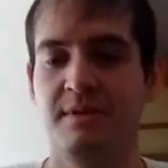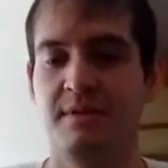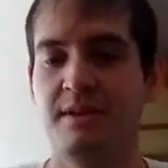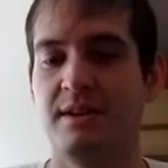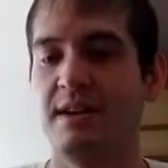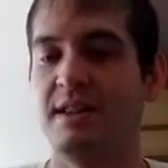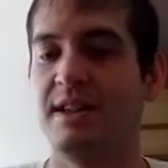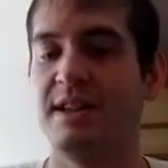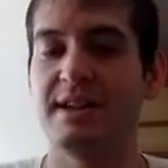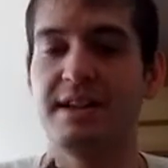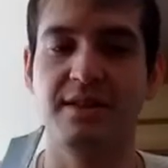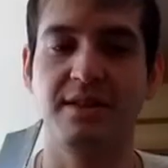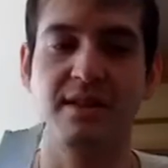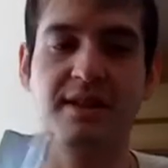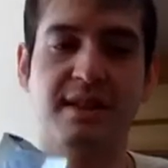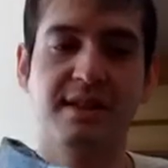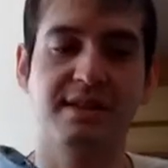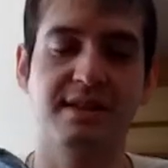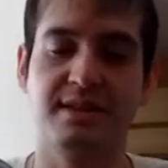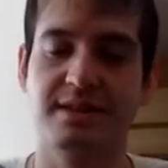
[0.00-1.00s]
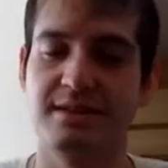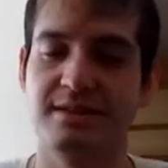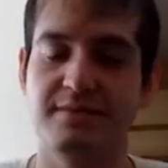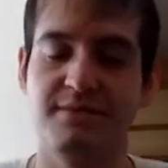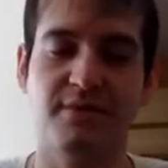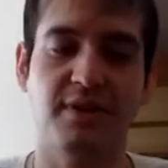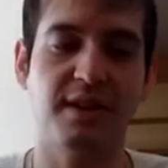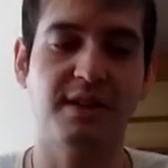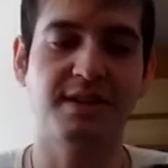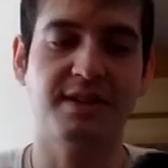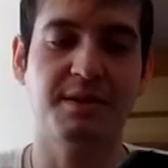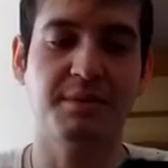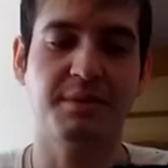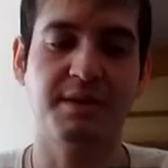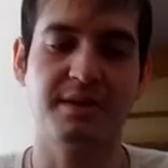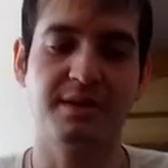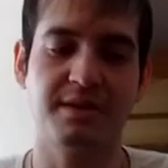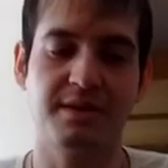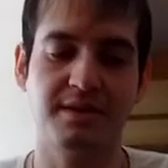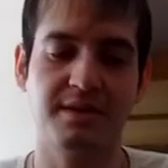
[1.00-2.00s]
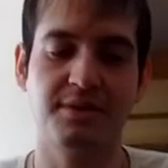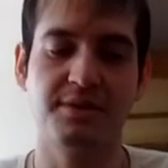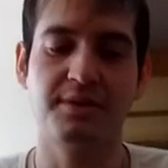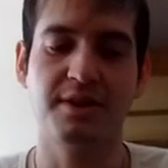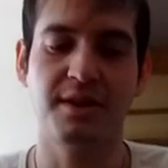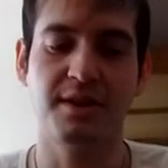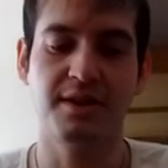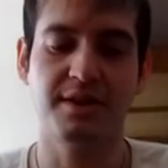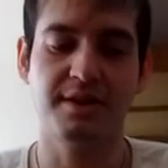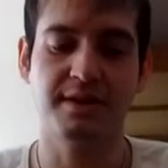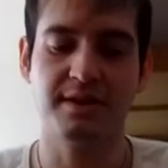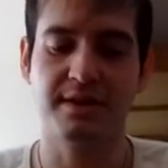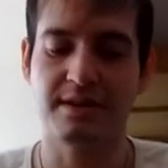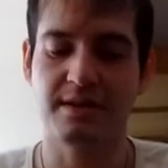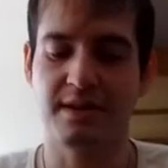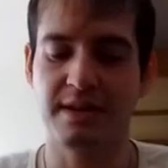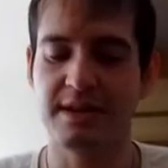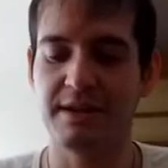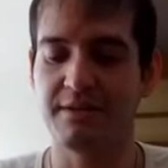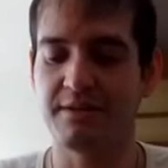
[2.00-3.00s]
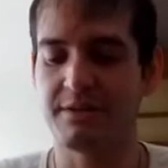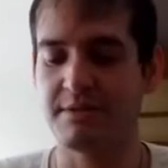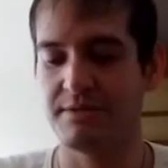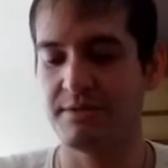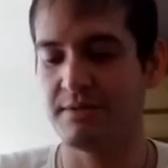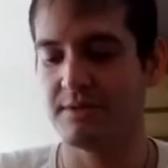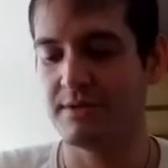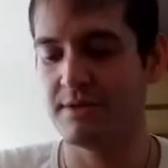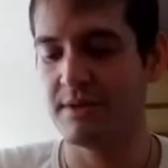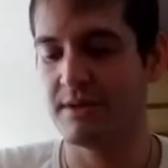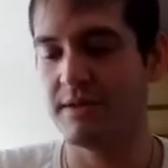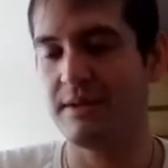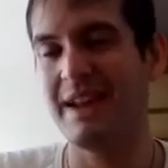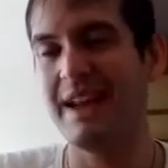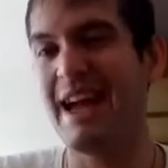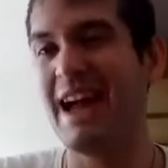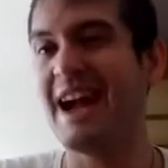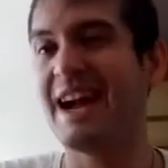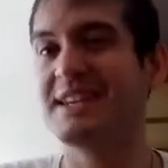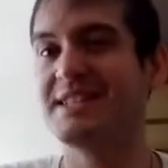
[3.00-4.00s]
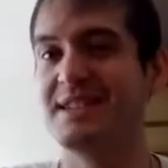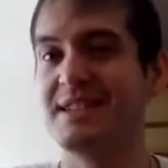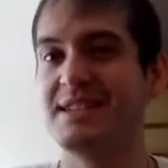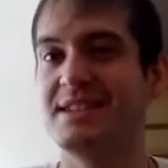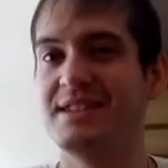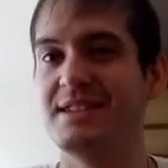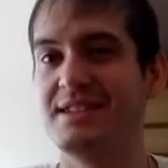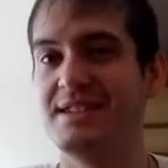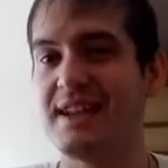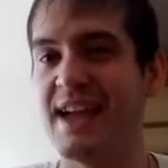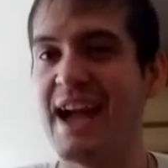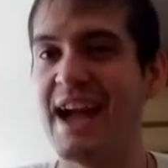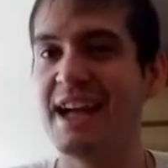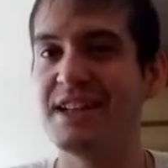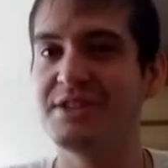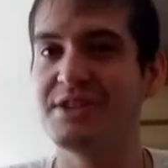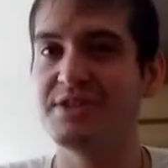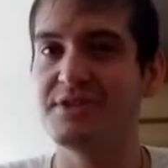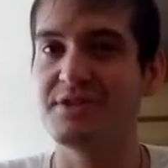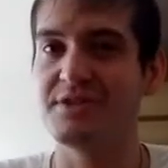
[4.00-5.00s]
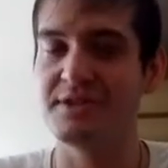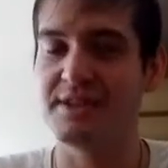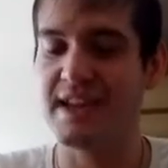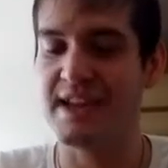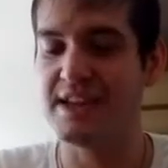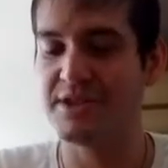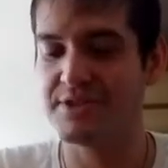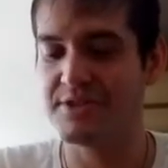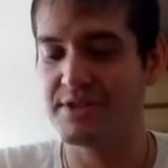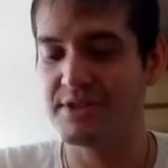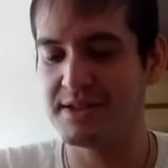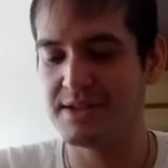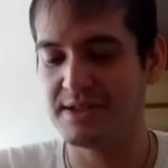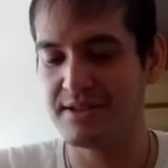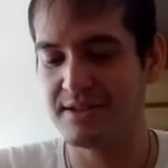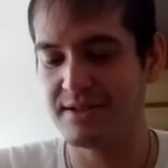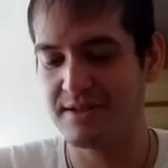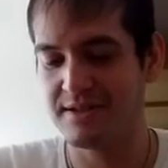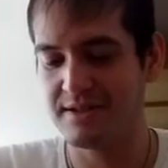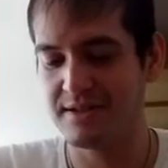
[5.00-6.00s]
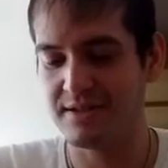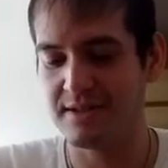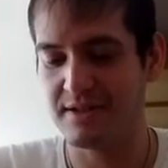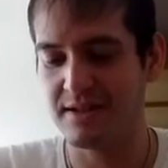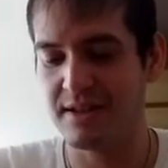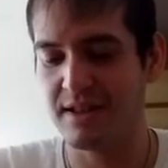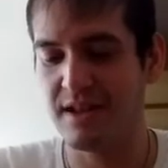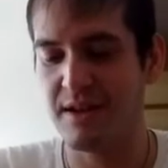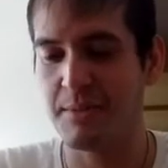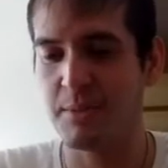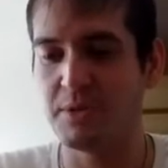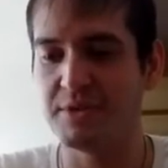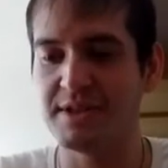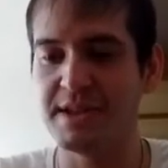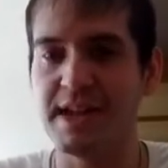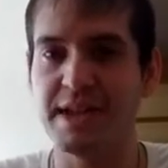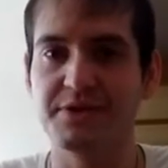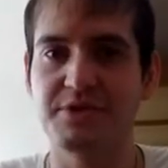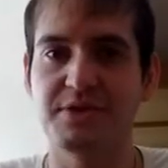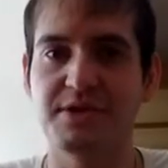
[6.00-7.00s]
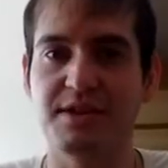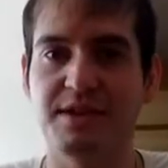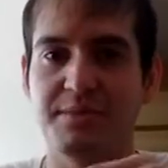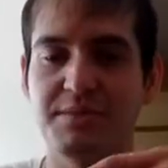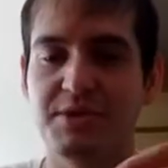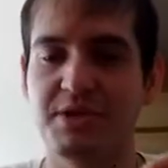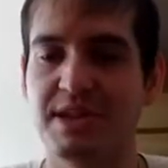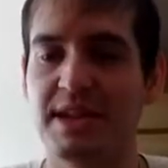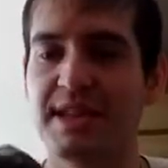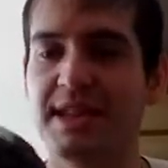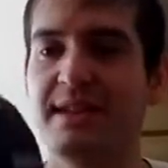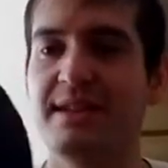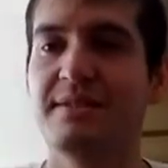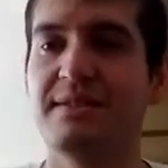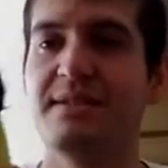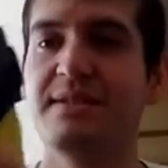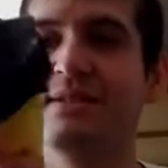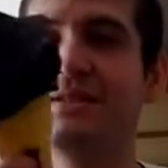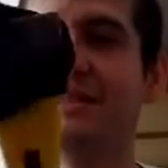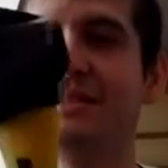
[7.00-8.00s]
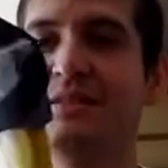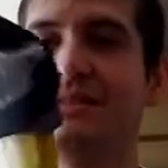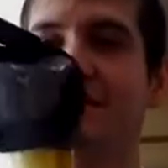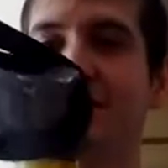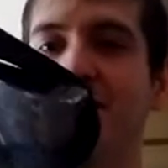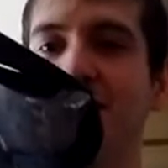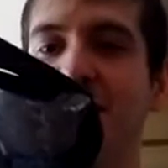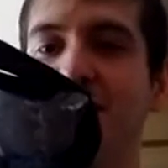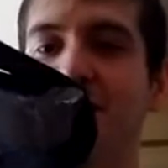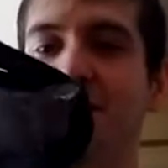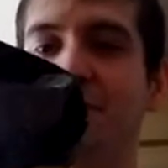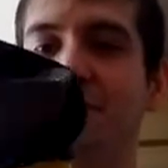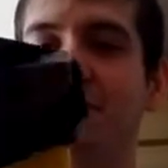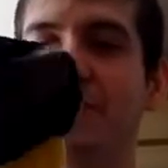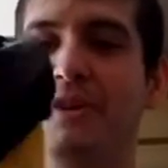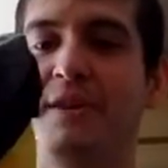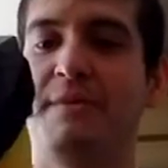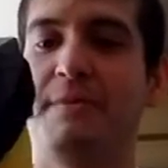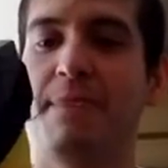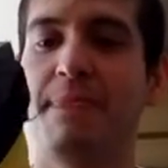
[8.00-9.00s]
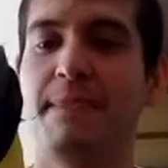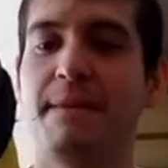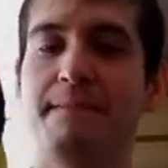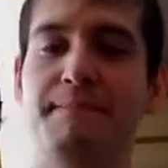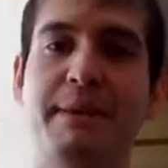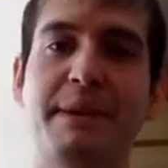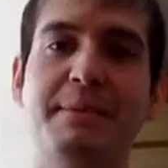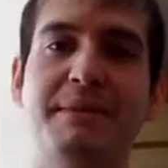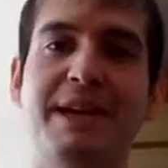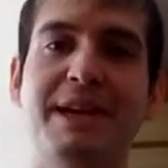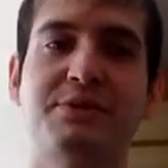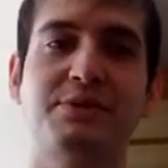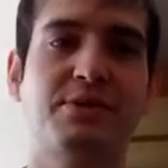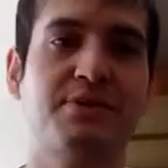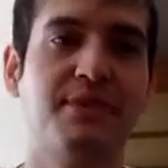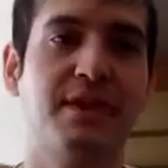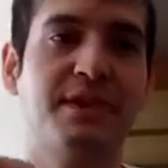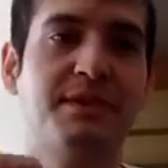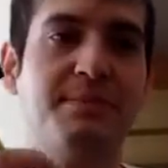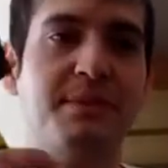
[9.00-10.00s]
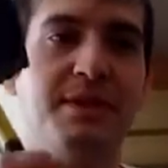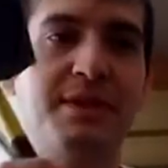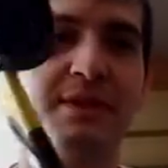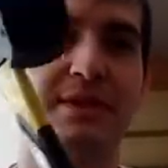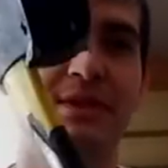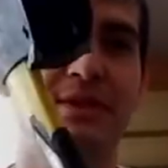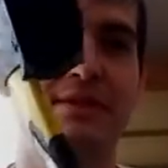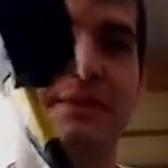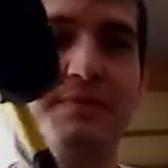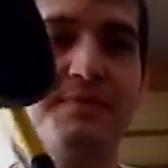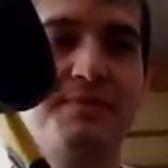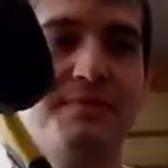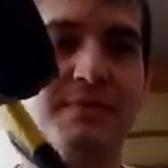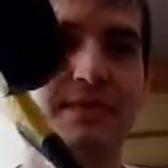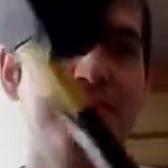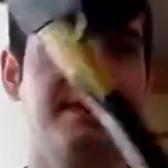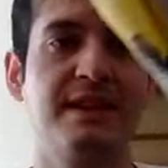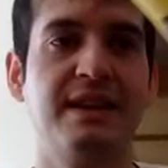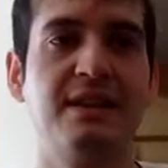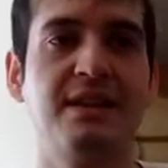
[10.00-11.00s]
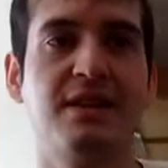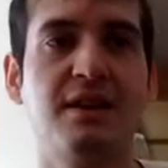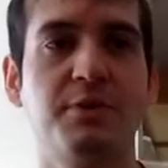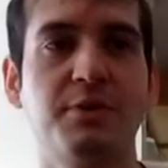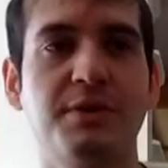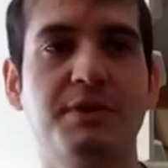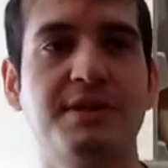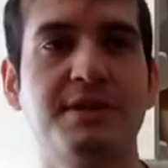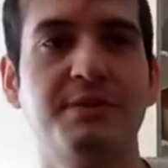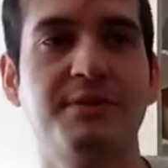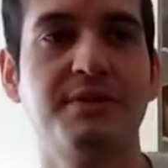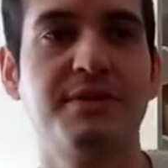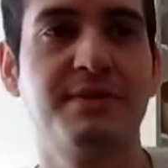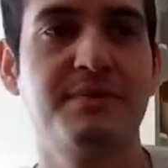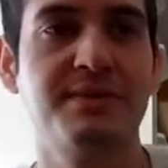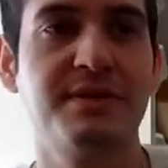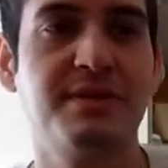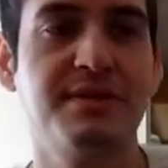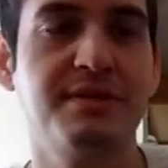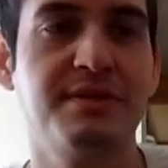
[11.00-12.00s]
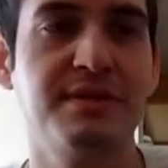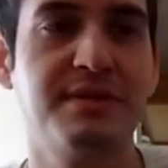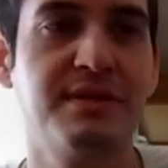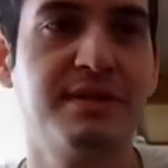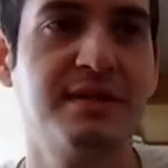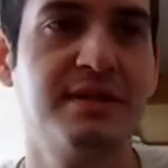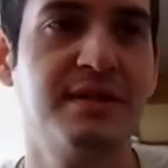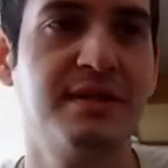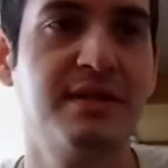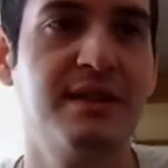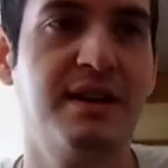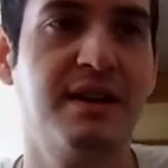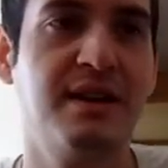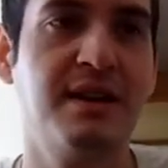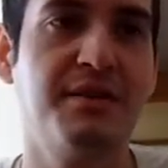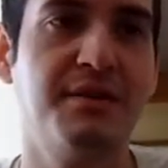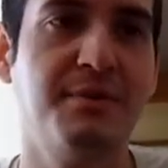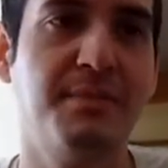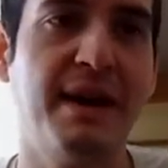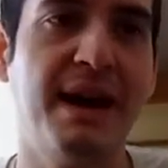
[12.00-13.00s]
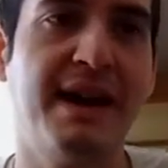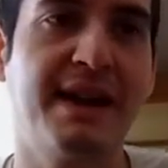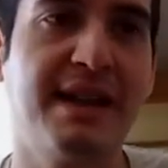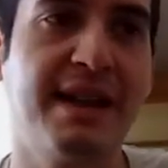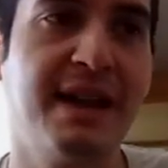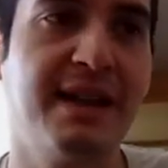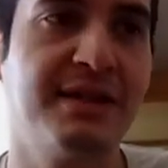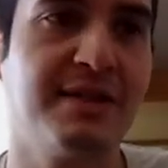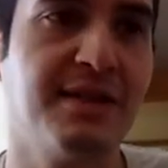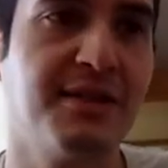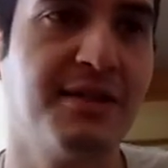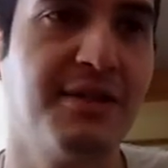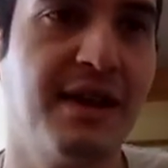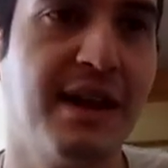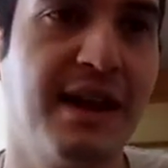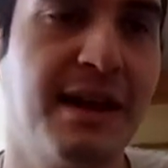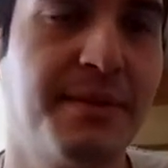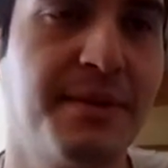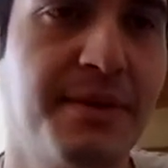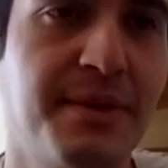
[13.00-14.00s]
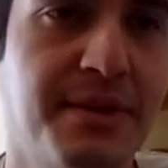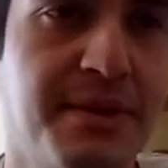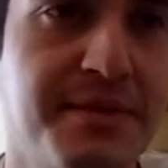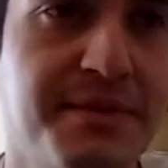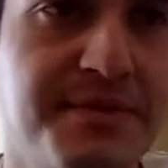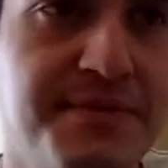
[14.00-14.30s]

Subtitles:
I like it a lot. It's fun, something new to learn. Axes and hatchets are dangerous. A lot more dangerous than a machete. But maybe that's what's fun about it too. You can get a lot of work done with them too. And the back end's a little hammer.